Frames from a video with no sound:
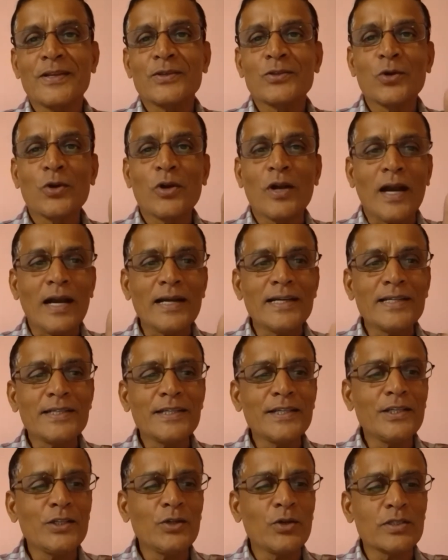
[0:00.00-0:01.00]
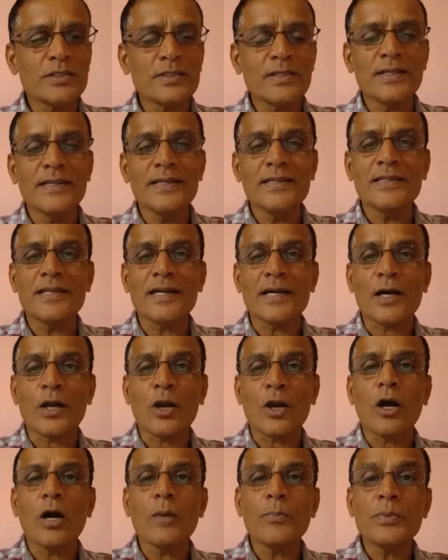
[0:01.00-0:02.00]
So continuously the
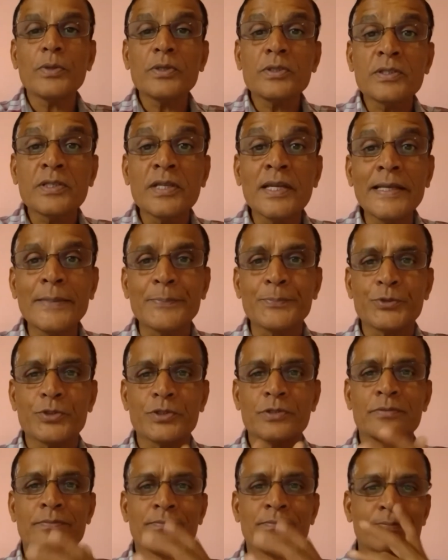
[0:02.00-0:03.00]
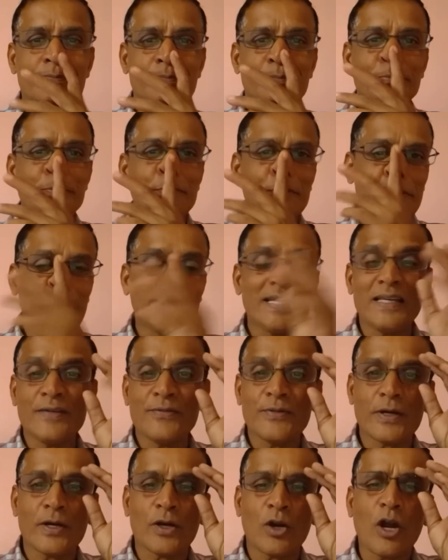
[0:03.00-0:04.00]
crop sleeps. Say if
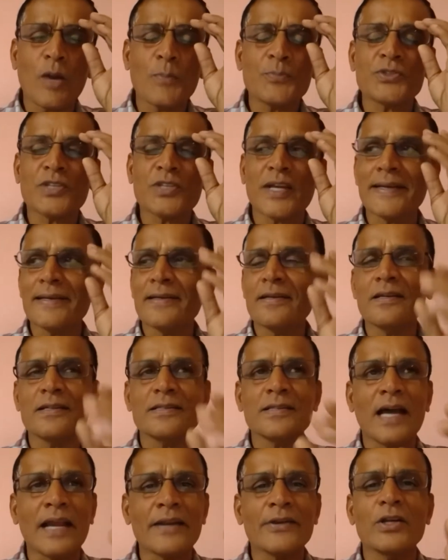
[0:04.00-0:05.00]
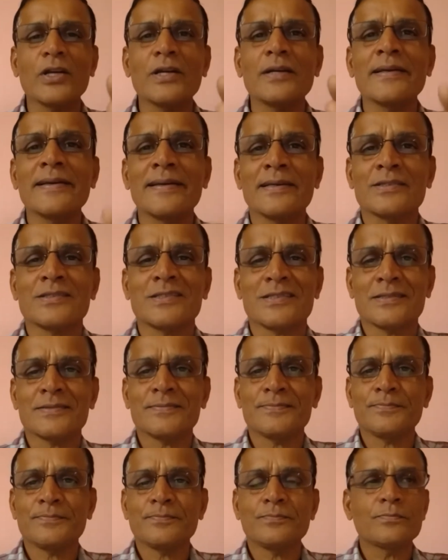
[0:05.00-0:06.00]
a crop cycle is one hundred days,
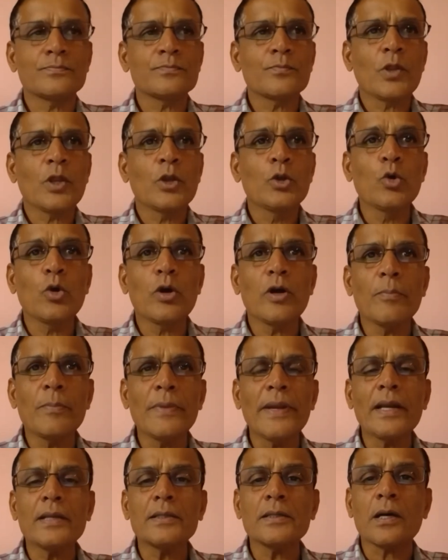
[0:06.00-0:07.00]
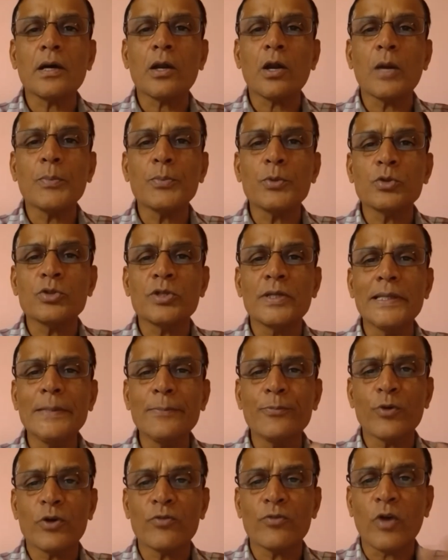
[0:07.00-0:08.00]
you have made the crop to
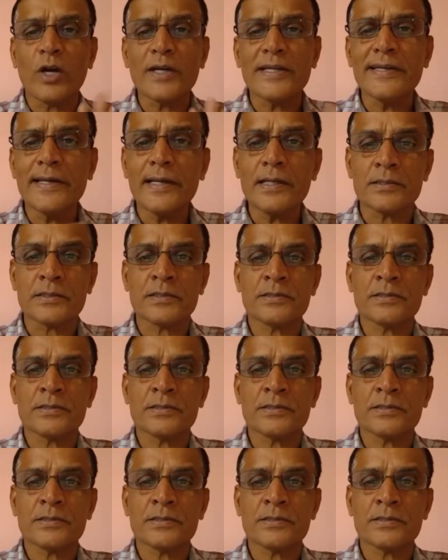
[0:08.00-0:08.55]
sleep for forty days.